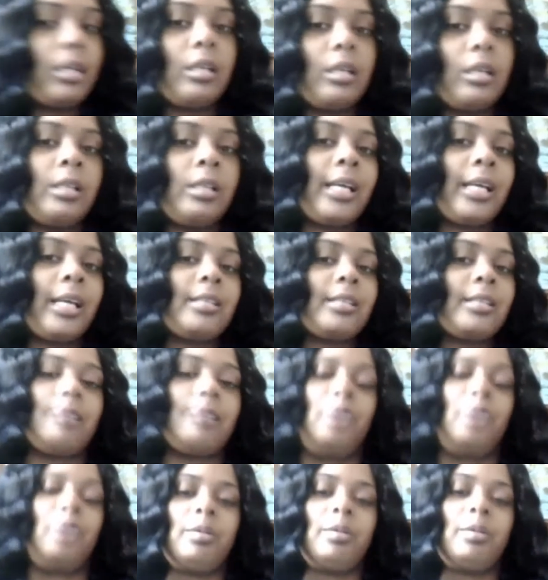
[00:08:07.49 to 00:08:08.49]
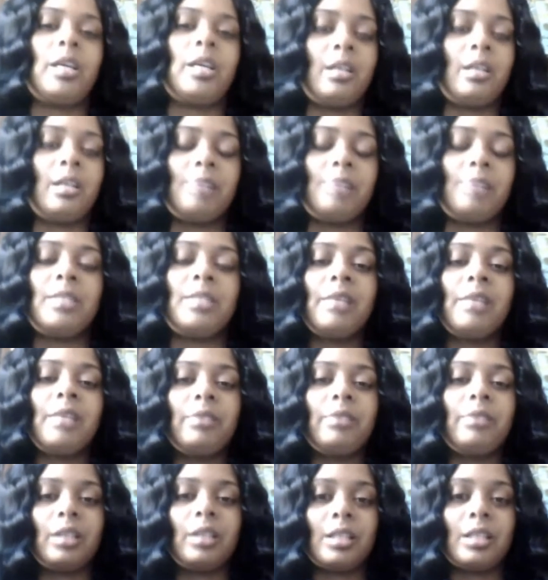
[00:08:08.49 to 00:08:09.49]
next I'm gonna be getting I'm
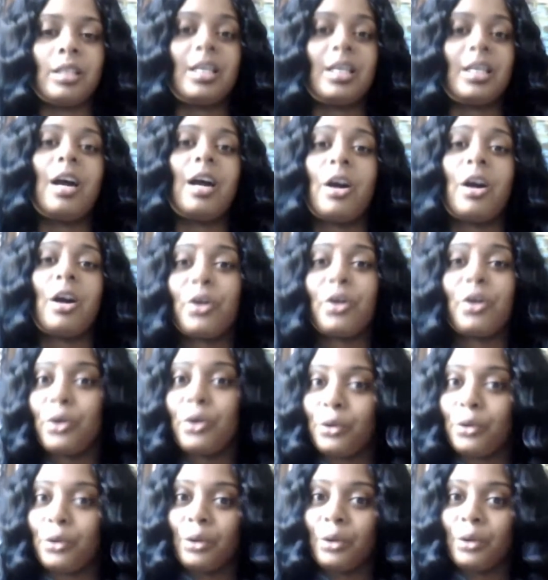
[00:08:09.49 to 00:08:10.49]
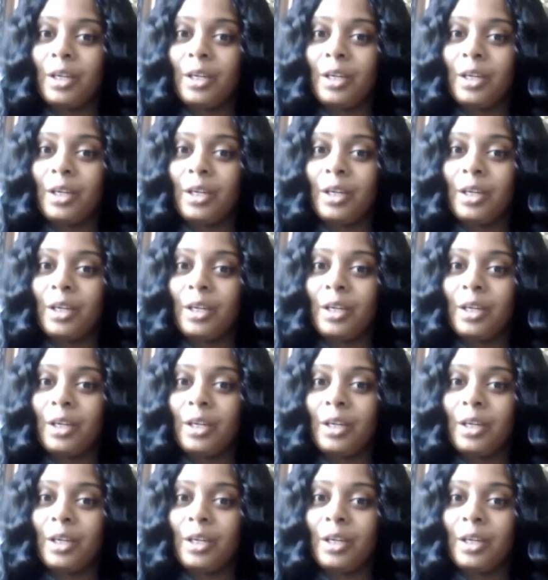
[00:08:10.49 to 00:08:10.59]
definitely because I, heard